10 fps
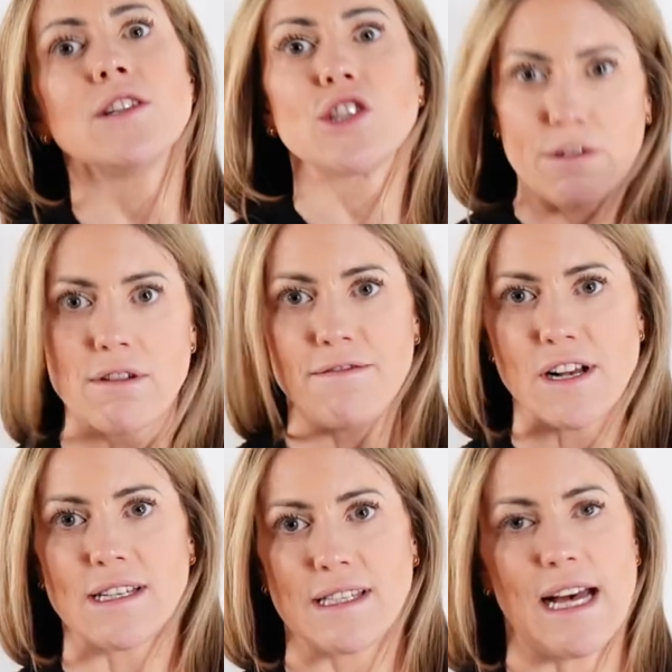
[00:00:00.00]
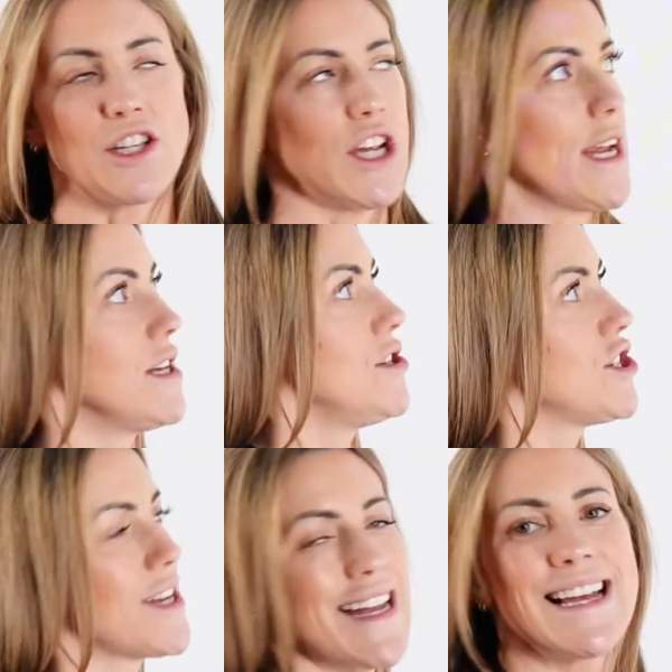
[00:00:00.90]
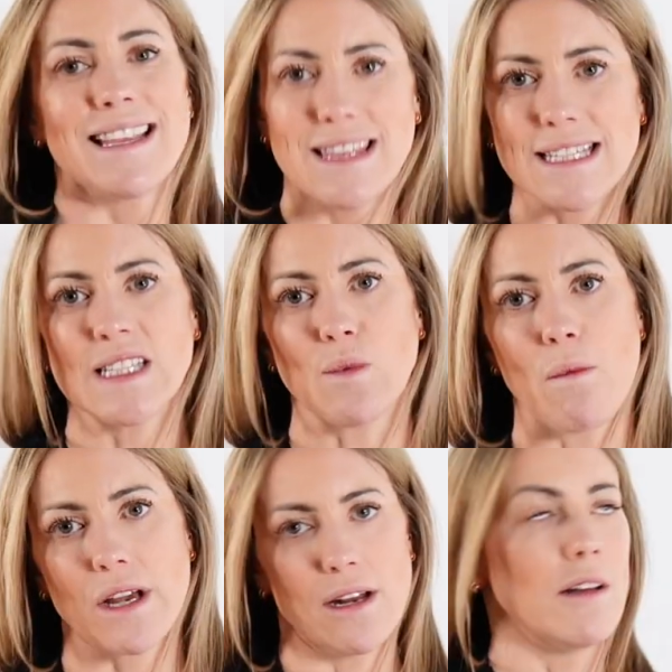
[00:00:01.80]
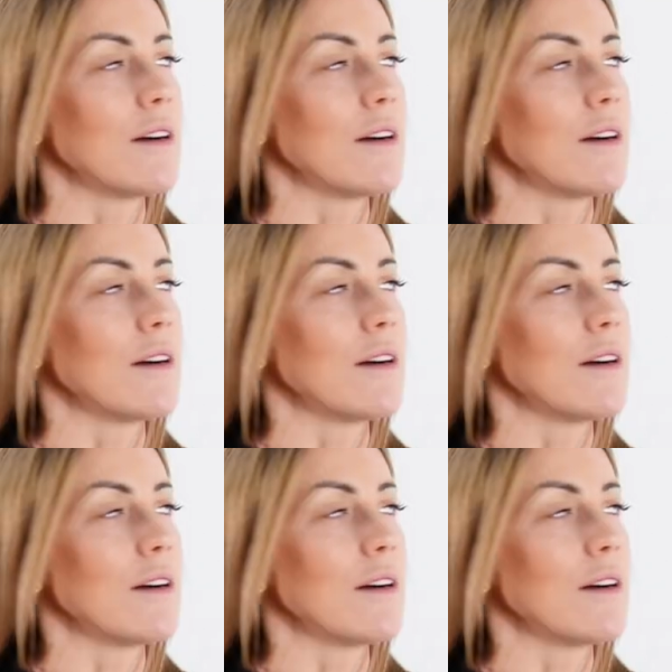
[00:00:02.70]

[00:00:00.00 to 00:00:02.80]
to reverse that change. This is what we're going to